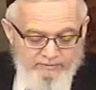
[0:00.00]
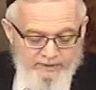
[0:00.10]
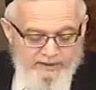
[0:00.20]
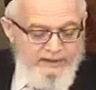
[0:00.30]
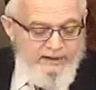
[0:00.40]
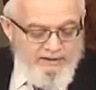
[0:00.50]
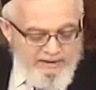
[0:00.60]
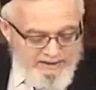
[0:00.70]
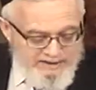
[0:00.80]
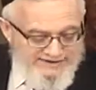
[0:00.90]
He,
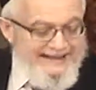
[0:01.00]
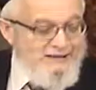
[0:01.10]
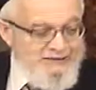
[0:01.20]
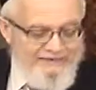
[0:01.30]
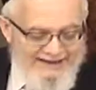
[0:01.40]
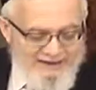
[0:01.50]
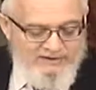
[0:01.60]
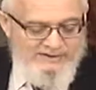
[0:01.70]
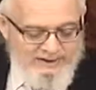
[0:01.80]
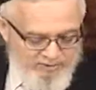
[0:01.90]
the sale is a valid
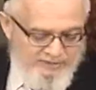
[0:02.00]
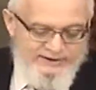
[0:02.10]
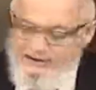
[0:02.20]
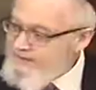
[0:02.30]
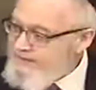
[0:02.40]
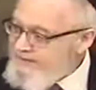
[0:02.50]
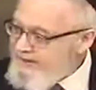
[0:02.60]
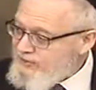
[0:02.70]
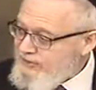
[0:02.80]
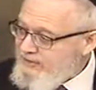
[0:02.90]
sale because he did it
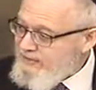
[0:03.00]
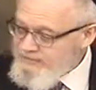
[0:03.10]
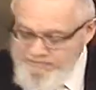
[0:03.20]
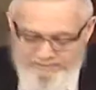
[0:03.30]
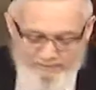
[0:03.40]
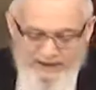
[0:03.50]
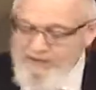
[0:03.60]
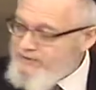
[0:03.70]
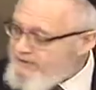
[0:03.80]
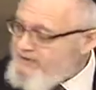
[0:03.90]
intentionally. The
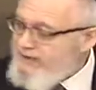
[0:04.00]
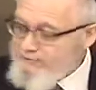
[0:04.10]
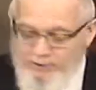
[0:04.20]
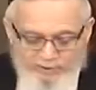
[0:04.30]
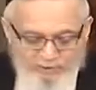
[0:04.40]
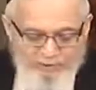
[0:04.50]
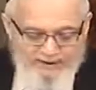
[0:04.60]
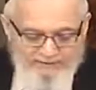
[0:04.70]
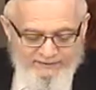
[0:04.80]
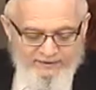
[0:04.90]
buyer and the seller both are
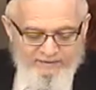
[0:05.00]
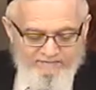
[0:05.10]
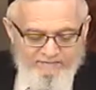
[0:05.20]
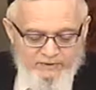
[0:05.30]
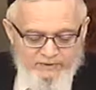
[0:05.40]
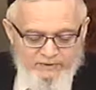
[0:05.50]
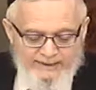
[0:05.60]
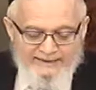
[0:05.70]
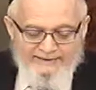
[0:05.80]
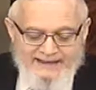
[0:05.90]
aware of it.
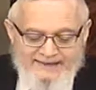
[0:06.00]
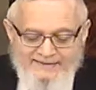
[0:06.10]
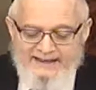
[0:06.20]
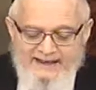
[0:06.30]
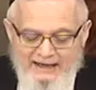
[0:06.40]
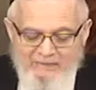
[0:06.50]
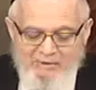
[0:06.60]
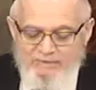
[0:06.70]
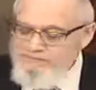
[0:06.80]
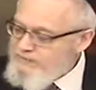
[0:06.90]
And he takes the
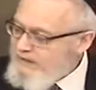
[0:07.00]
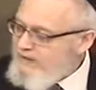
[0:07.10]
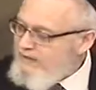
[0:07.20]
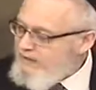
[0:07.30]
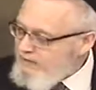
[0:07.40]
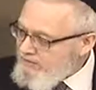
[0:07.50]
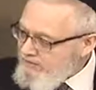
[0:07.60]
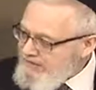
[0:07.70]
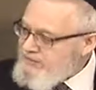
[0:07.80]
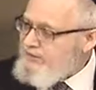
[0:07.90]
animal and he
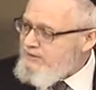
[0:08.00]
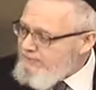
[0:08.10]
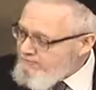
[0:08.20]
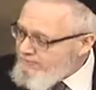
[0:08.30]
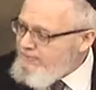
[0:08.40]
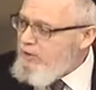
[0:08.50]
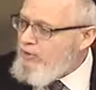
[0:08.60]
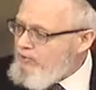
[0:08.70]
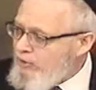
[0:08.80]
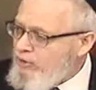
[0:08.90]
eats it
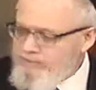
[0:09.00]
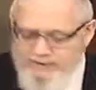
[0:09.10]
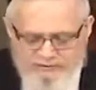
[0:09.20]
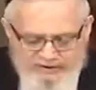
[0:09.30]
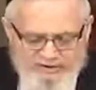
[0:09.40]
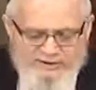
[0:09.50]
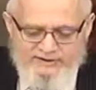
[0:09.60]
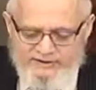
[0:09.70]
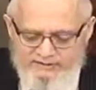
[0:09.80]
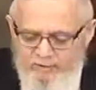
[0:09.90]
b'mokum. Mokum means Rashi
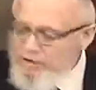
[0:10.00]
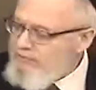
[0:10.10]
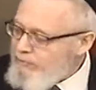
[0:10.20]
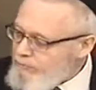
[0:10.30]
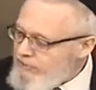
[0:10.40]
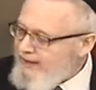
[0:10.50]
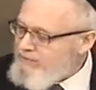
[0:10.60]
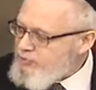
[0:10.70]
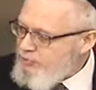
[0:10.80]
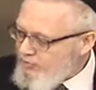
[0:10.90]
says, mokum Yerushalayim is
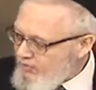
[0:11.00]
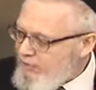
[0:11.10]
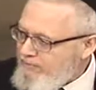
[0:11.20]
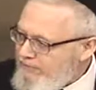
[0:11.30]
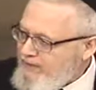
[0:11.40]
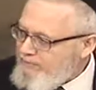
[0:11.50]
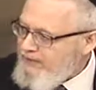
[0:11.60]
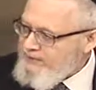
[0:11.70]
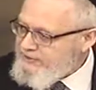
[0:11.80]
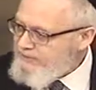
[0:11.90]
called the mokum, the
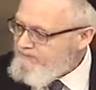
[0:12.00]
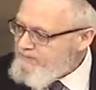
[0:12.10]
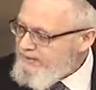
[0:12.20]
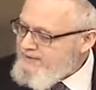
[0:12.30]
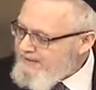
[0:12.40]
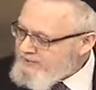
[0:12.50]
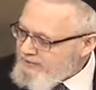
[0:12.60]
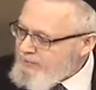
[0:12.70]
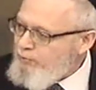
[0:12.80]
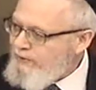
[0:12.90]
place. He takes it
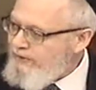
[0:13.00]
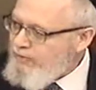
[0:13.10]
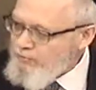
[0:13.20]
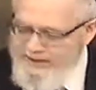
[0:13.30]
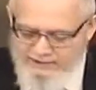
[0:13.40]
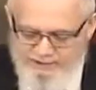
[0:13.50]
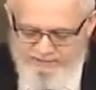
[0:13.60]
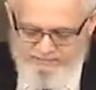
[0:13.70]
to the location.